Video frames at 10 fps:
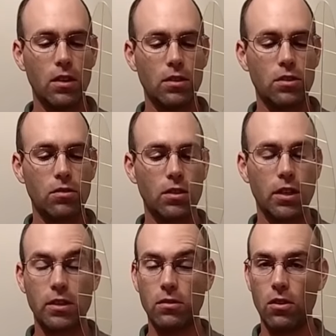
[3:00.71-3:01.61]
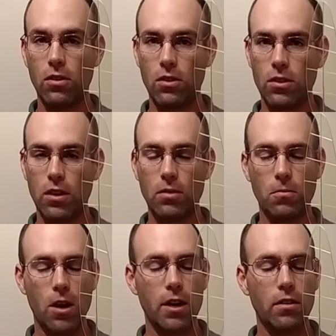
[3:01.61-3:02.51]
so it takes longer to
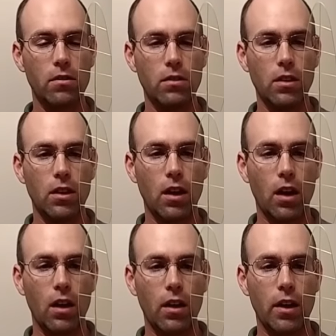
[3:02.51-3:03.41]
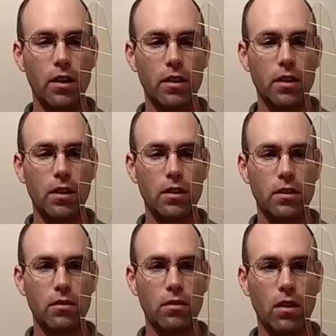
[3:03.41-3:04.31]
unwind and it, it
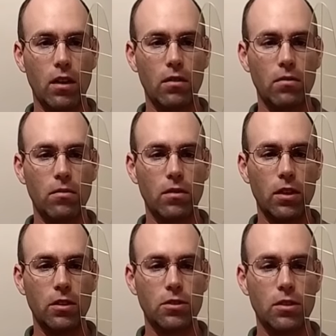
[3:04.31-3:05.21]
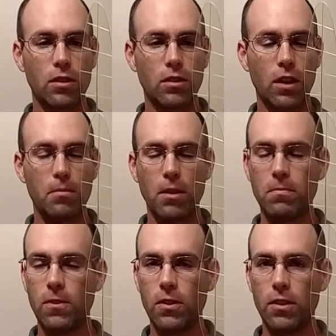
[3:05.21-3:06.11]
uh, allows you to climb up
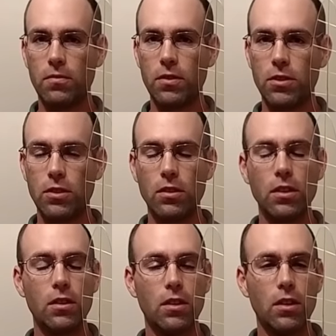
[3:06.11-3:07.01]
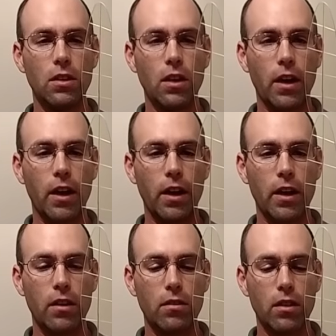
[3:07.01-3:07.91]
very efficiently.
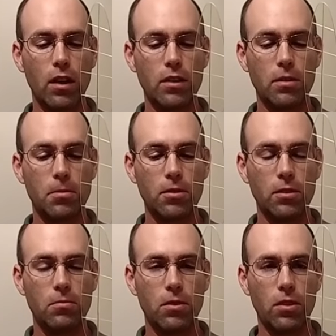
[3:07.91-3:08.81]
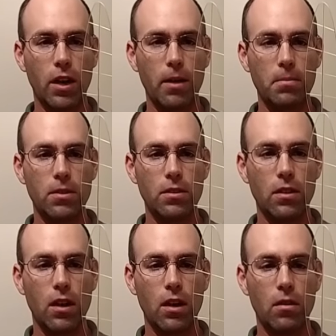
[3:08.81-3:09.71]
And uh, typically, what will happen
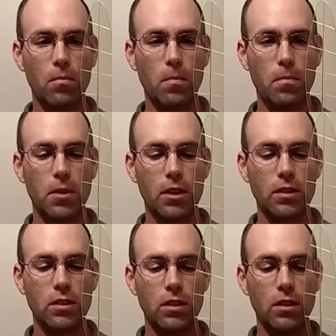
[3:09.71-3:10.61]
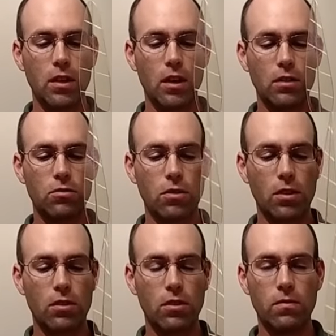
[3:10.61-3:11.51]
um, because the uh, torque
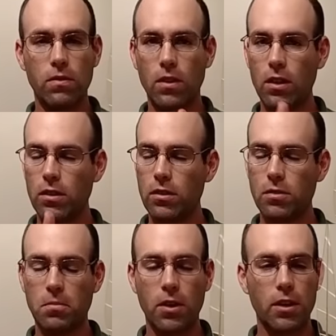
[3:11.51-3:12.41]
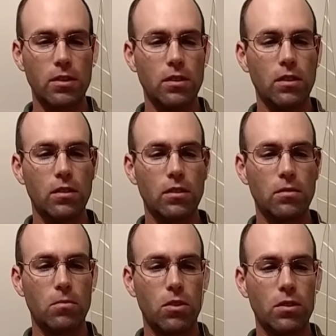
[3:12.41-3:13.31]
curve on the spring is, is
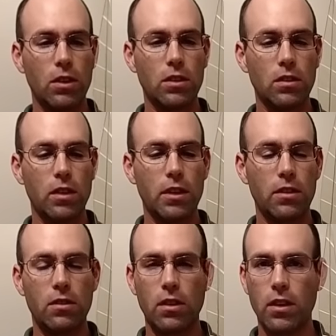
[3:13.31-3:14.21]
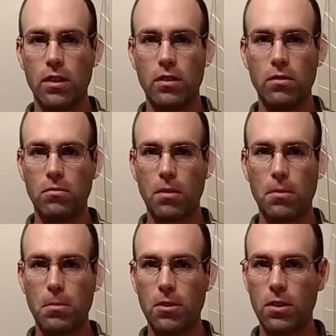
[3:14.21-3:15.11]
more or less linear, and the rubber
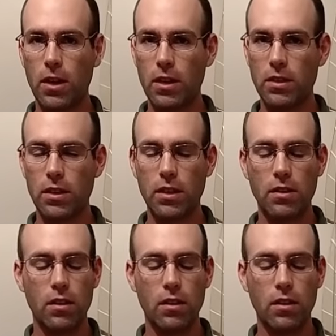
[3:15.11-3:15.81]
motor has a